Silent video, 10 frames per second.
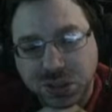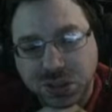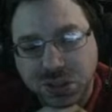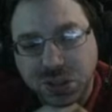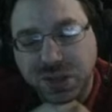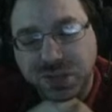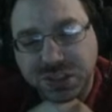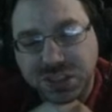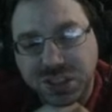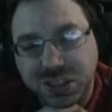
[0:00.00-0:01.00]
So they have
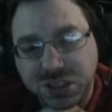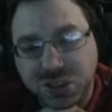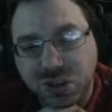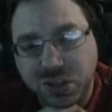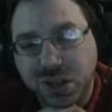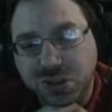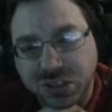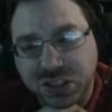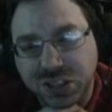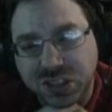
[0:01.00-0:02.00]
6. So you're down
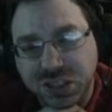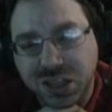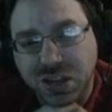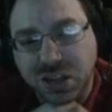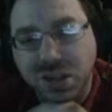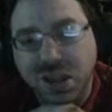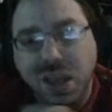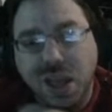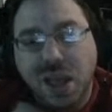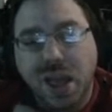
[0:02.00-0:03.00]
6
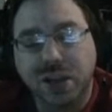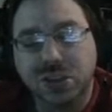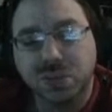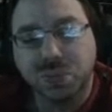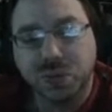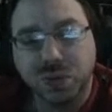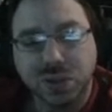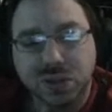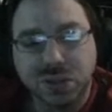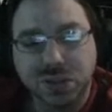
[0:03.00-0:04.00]
action
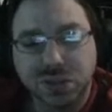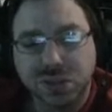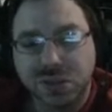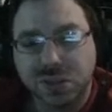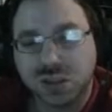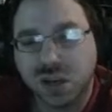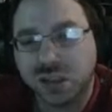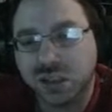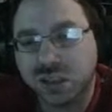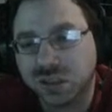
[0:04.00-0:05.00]
points,
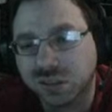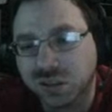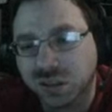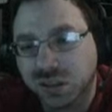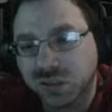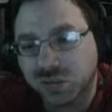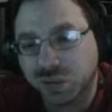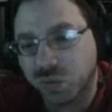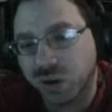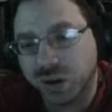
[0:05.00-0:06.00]
Tali,
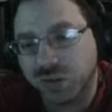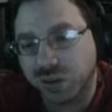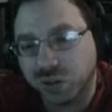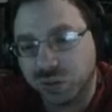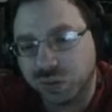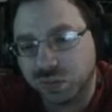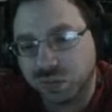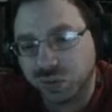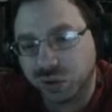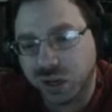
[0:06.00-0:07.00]
from wherever you
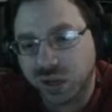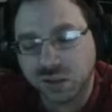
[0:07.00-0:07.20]
were at.